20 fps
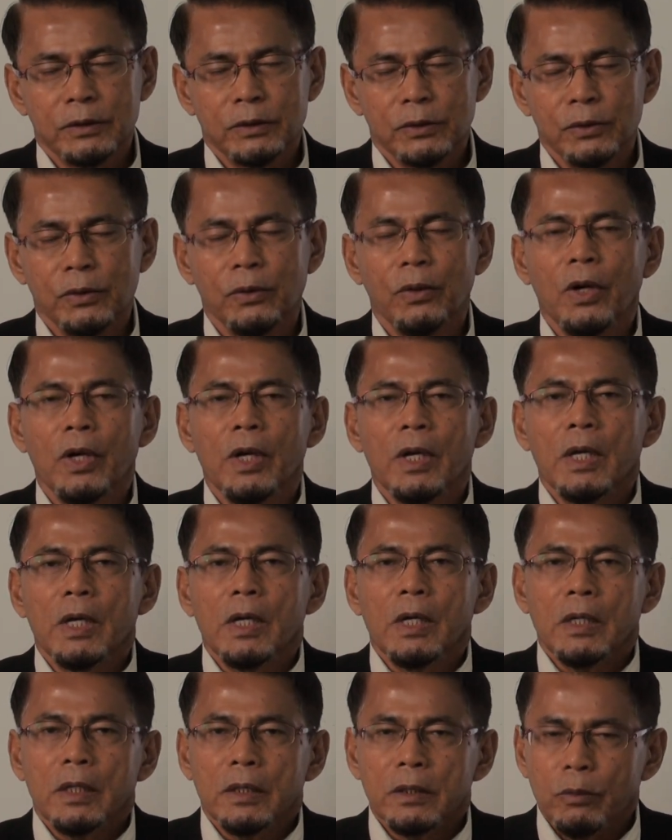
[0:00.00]
So
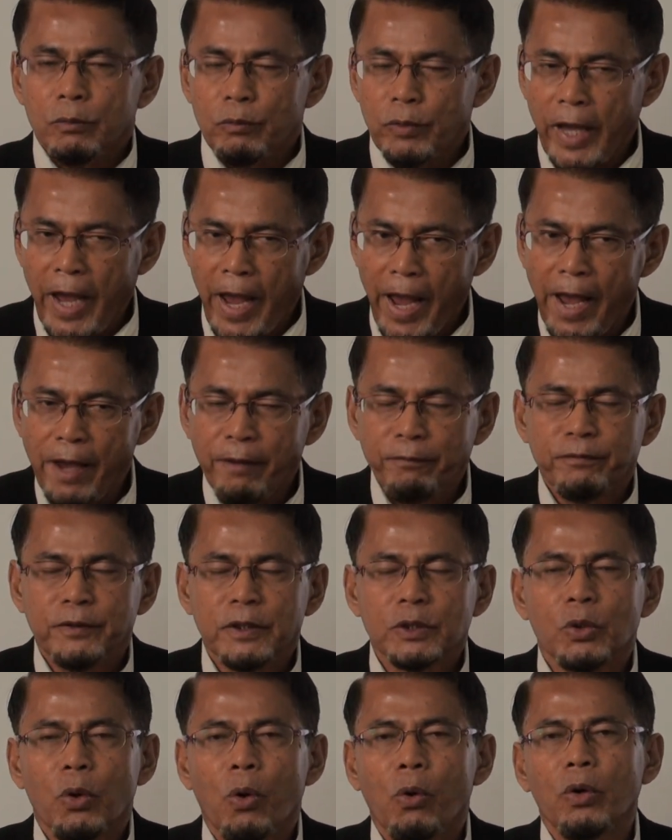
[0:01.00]
we have
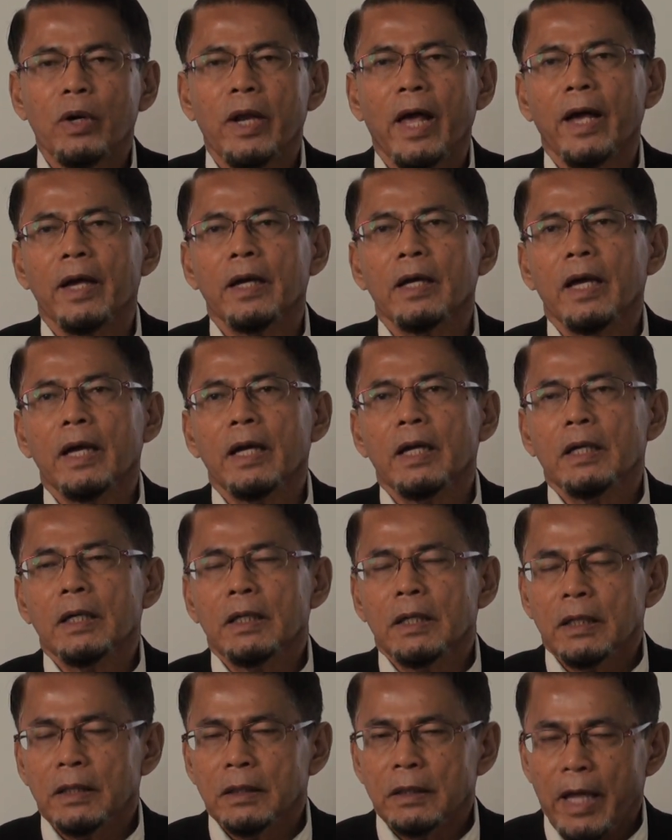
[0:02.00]
this whole
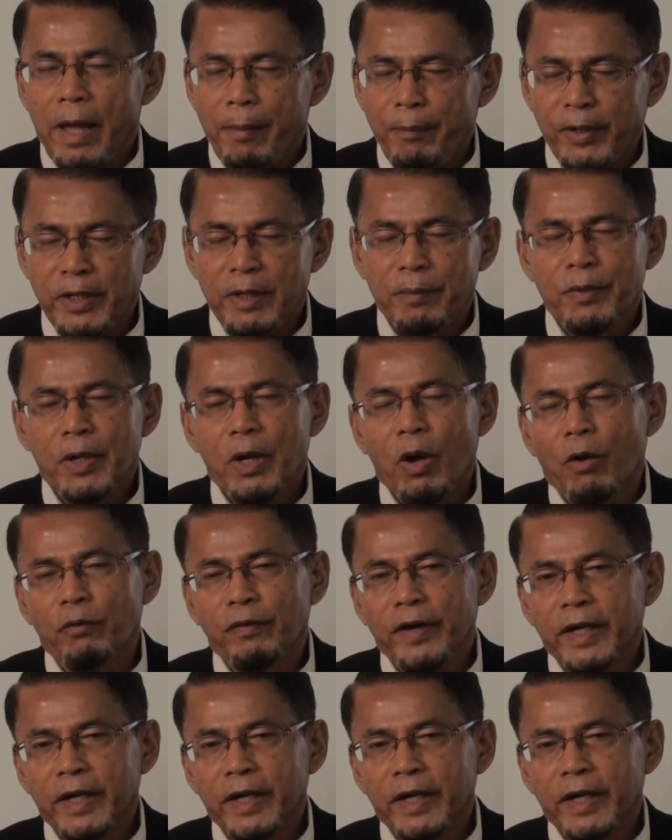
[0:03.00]
epidemic of